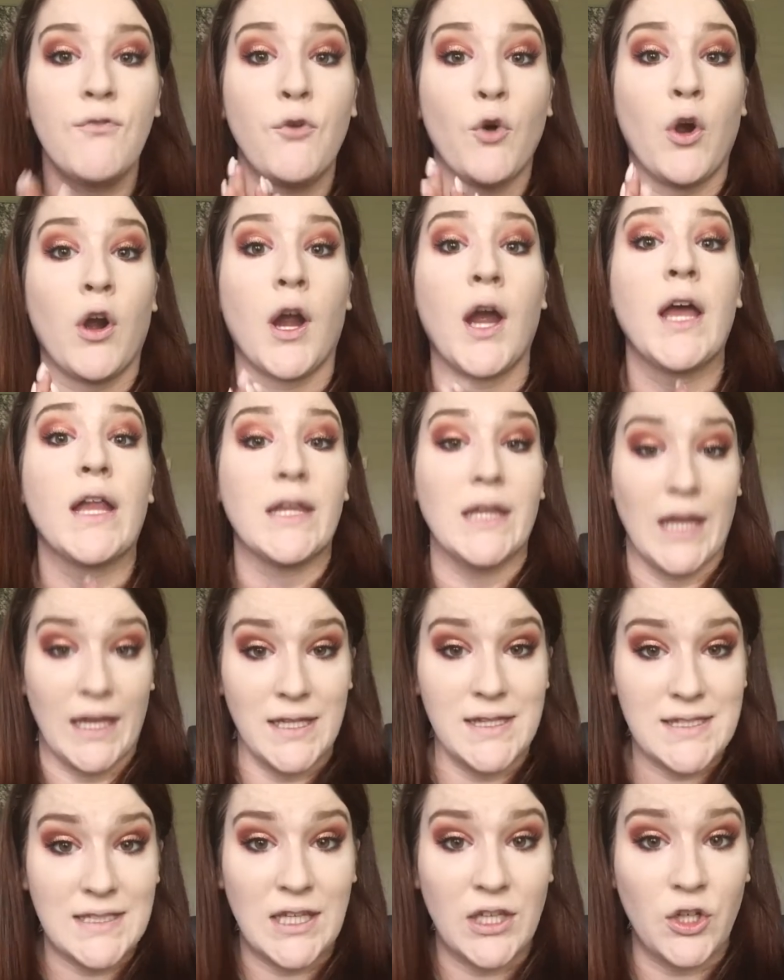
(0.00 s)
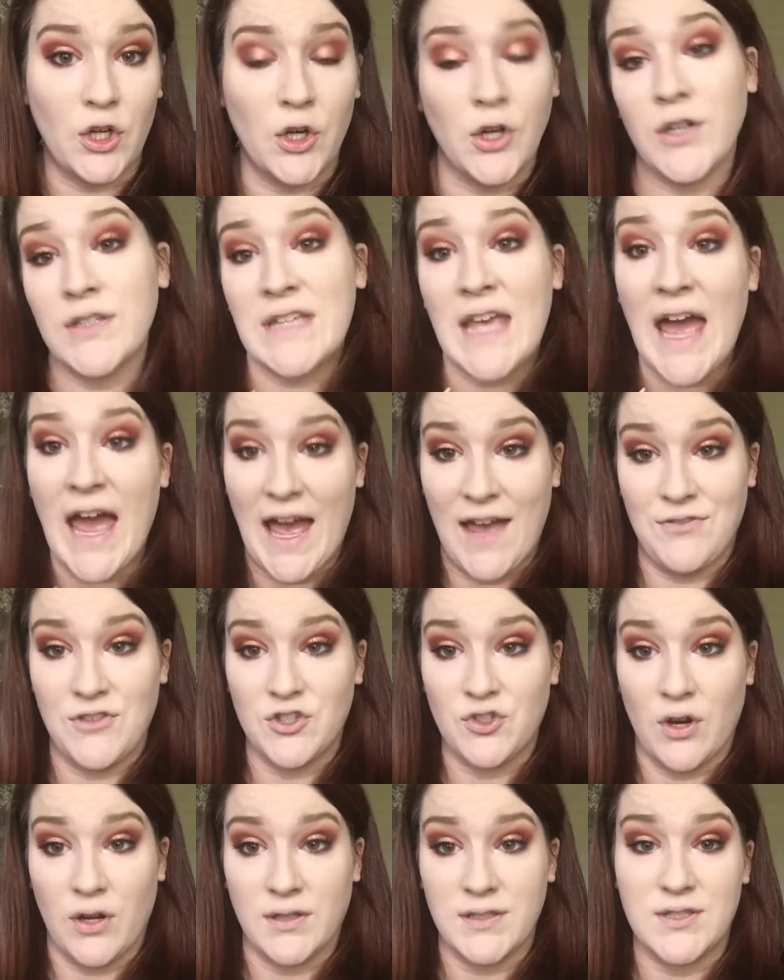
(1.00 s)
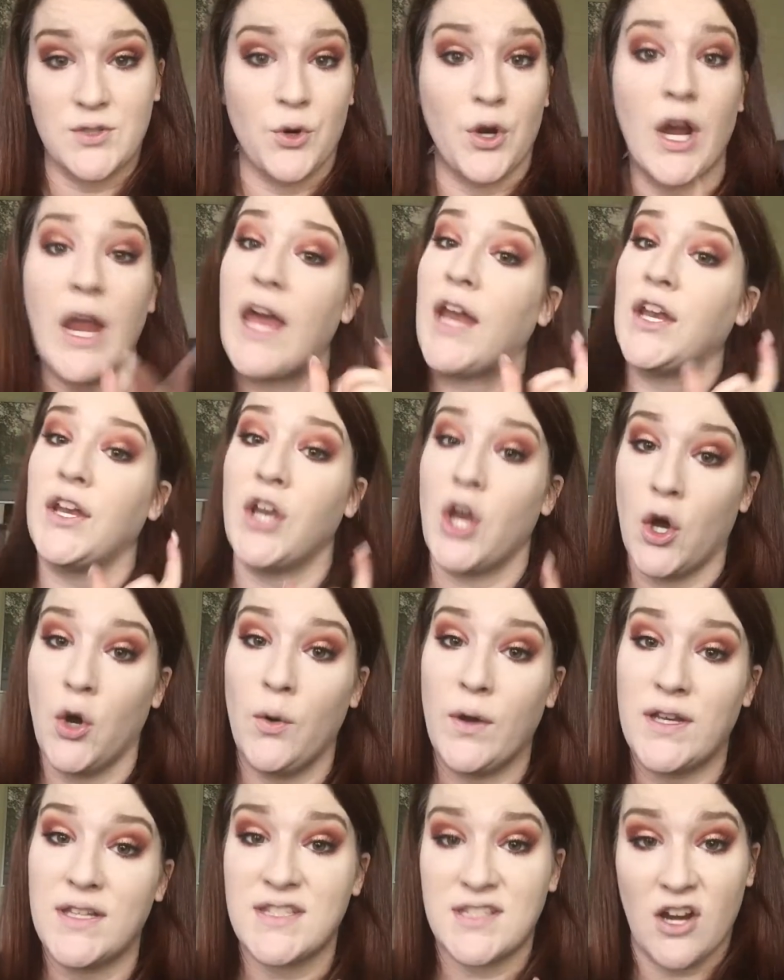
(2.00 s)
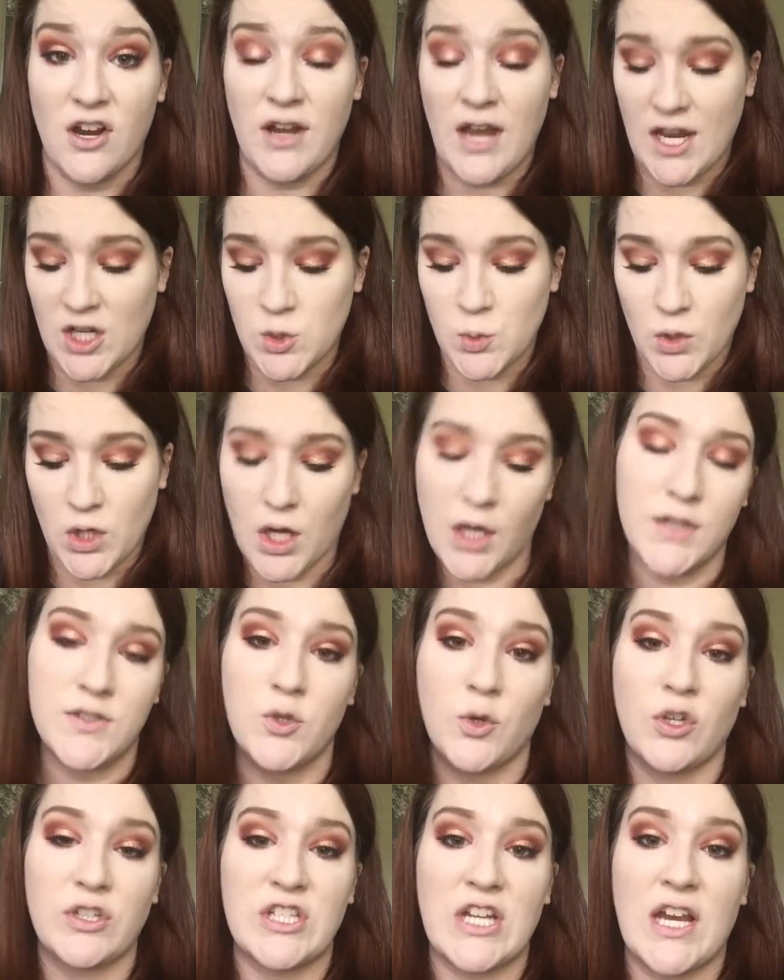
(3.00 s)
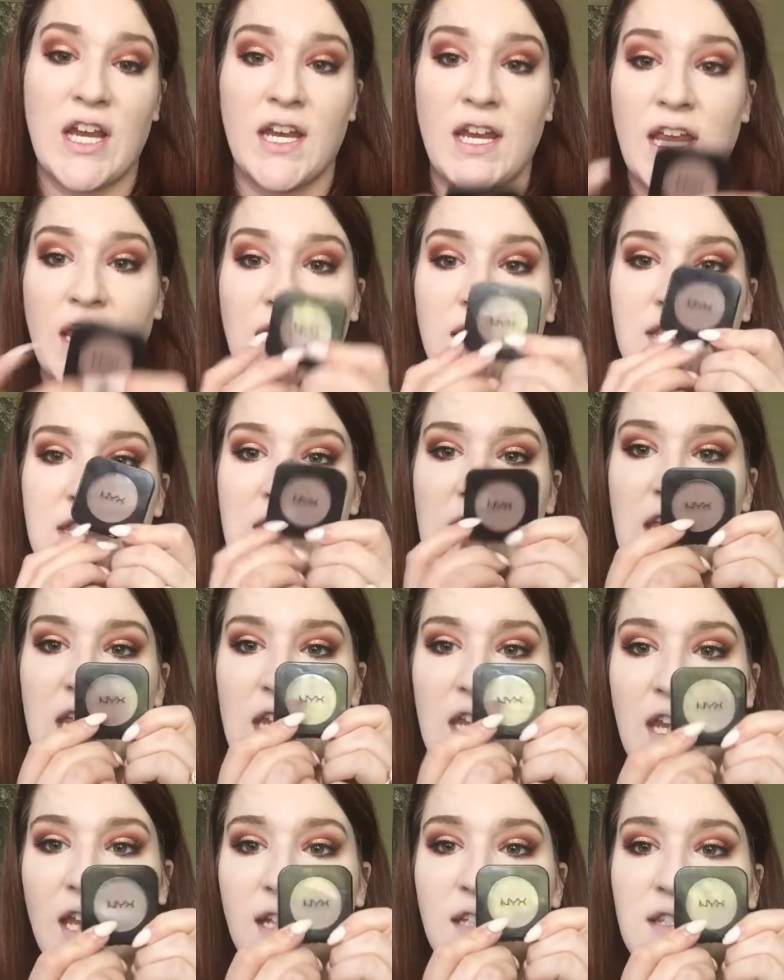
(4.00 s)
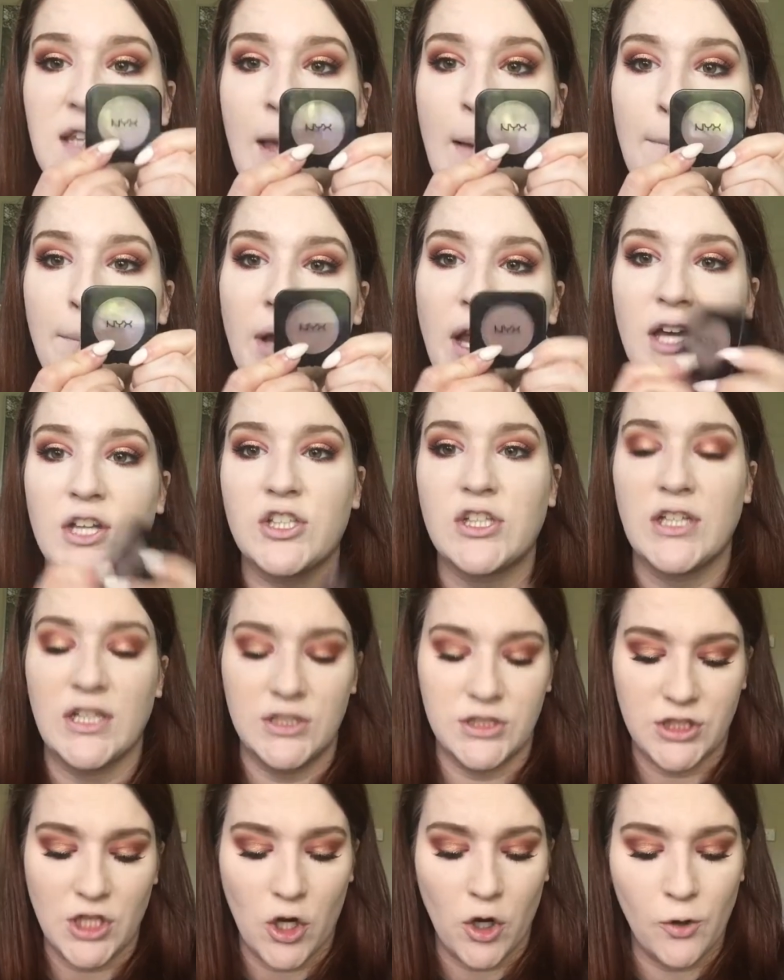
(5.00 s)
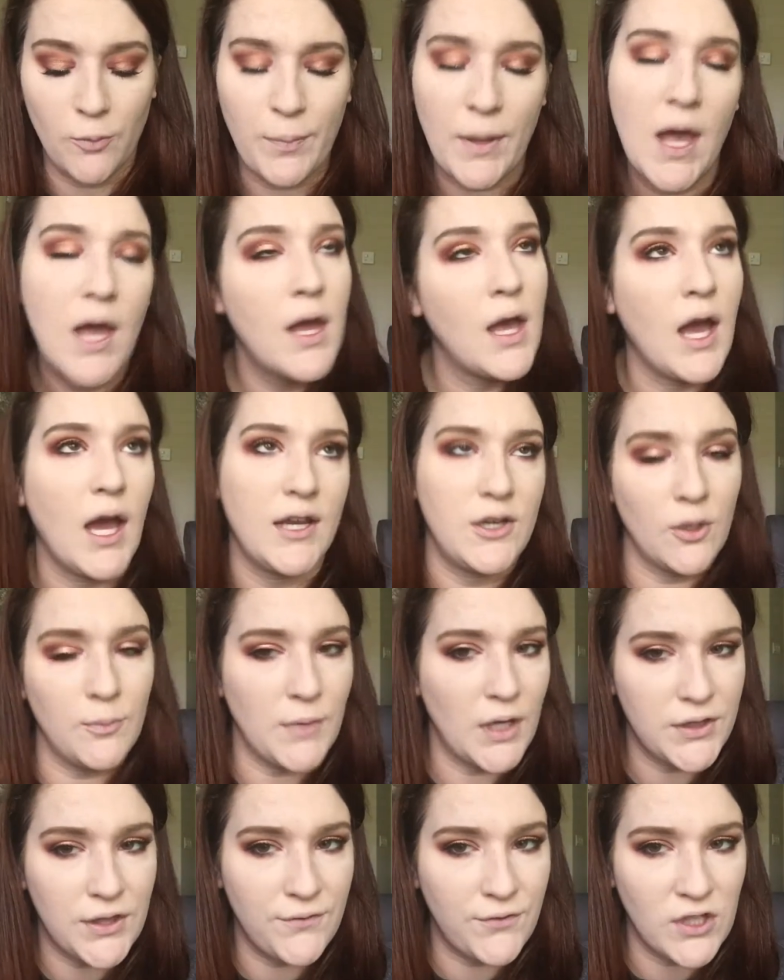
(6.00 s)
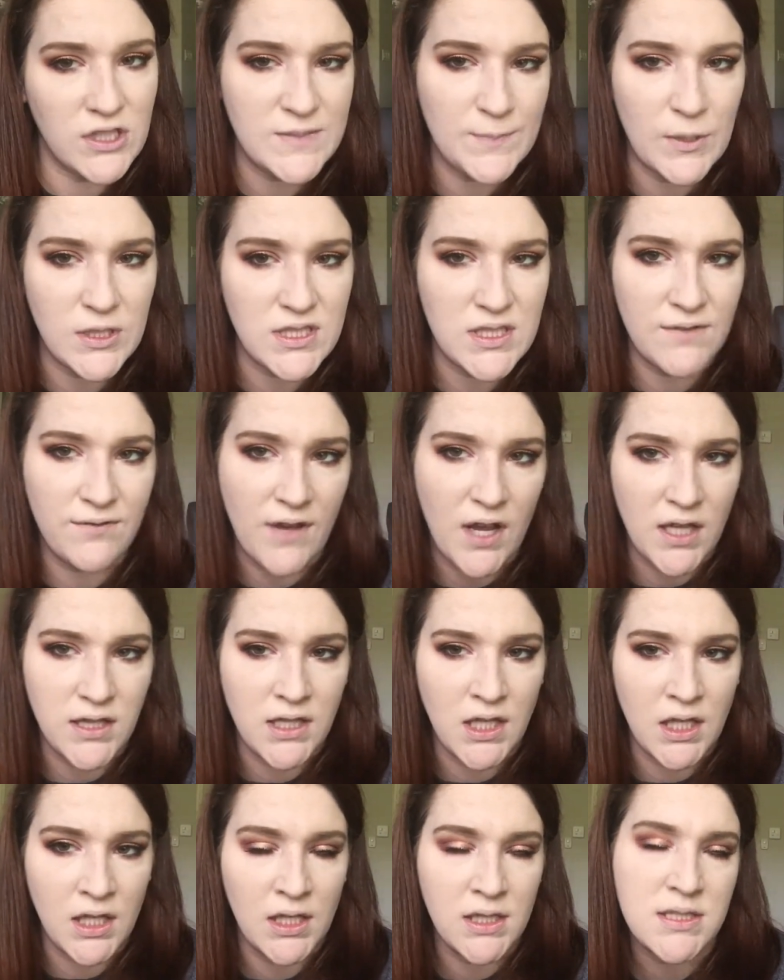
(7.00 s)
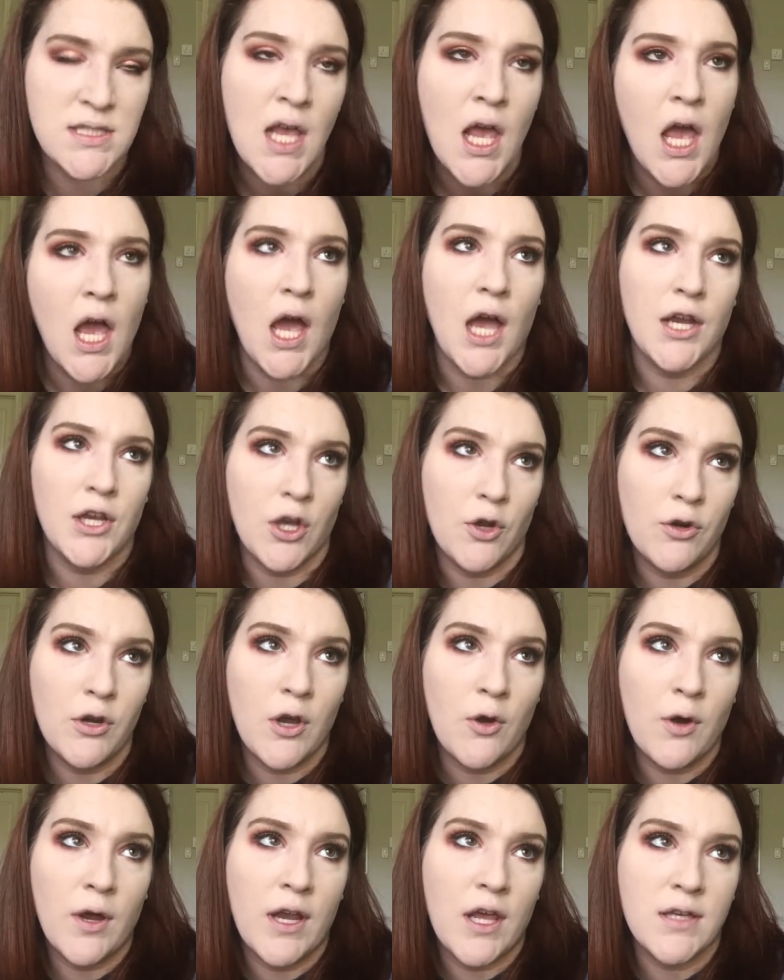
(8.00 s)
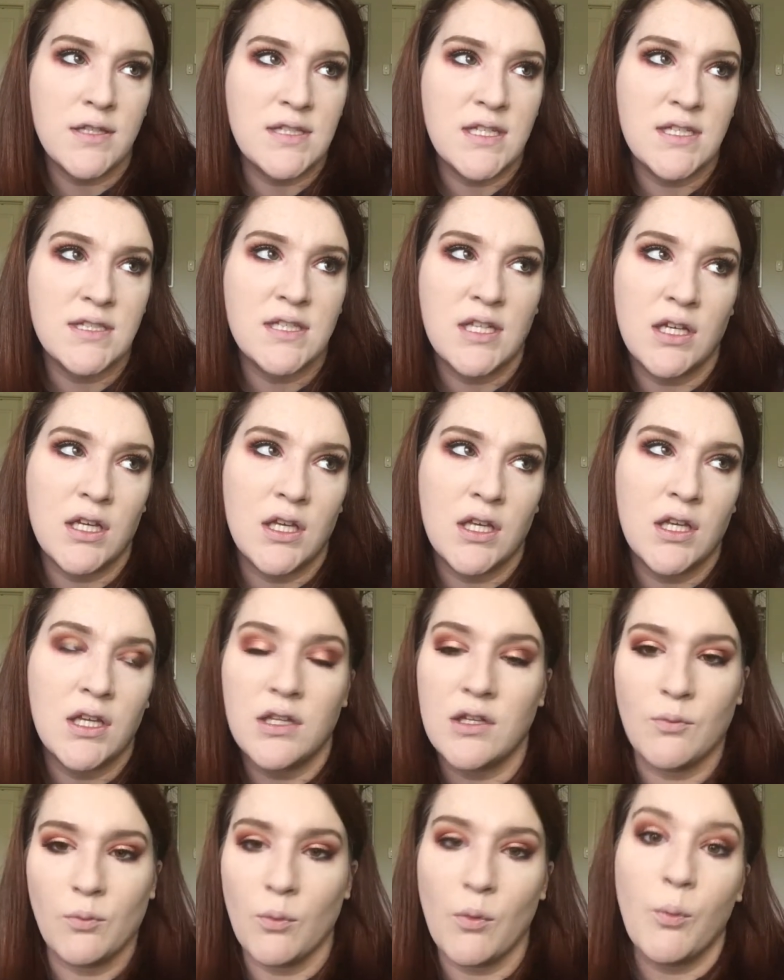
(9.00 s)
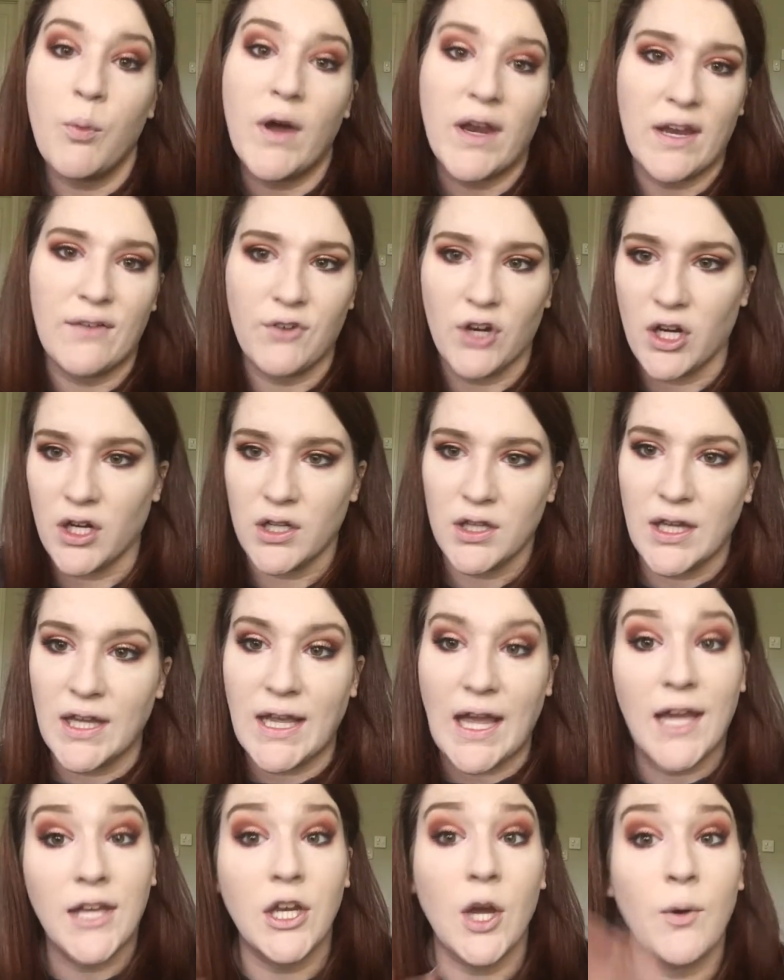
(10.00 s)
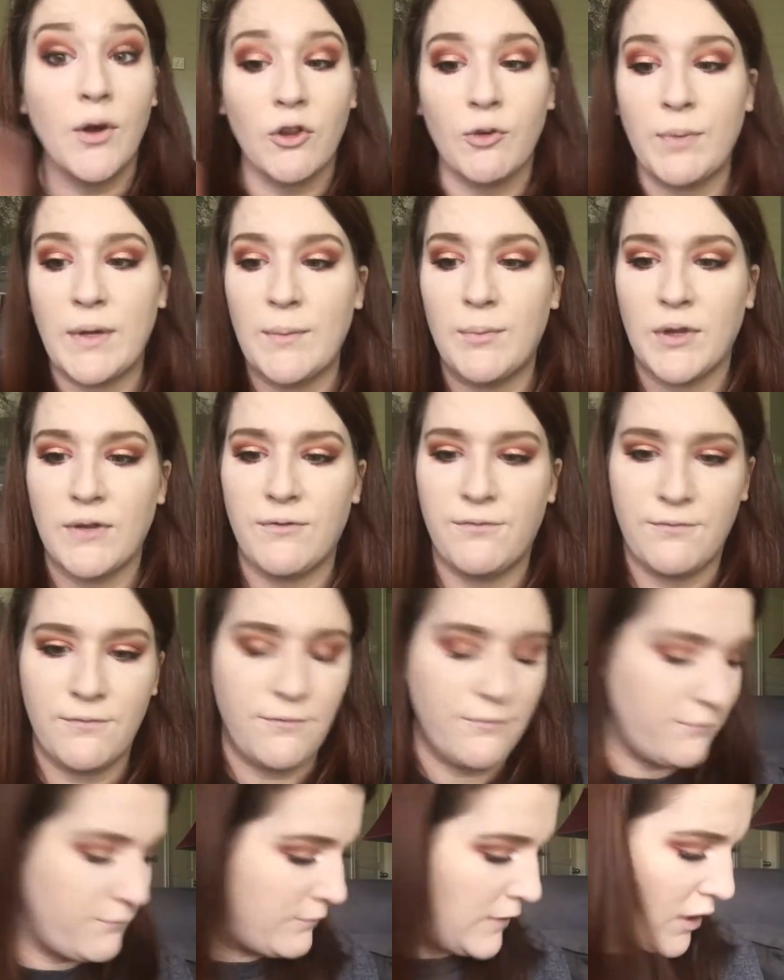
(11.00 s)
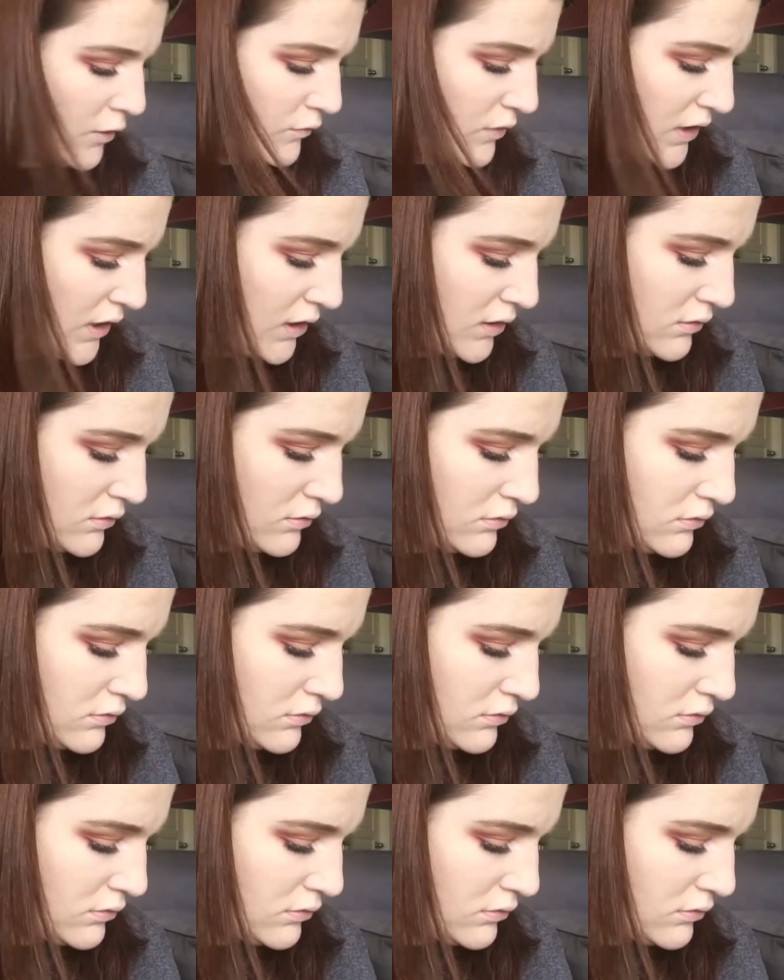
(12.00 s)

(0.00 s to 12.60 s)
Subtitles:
for light-skinned girls at the drugstore, and no, it is not an actual contour shade. It is the NYX Blush in Taupe. I know I'm not the first person to find this. I know no one else is gonna, whatever. Like, I know other people have found it.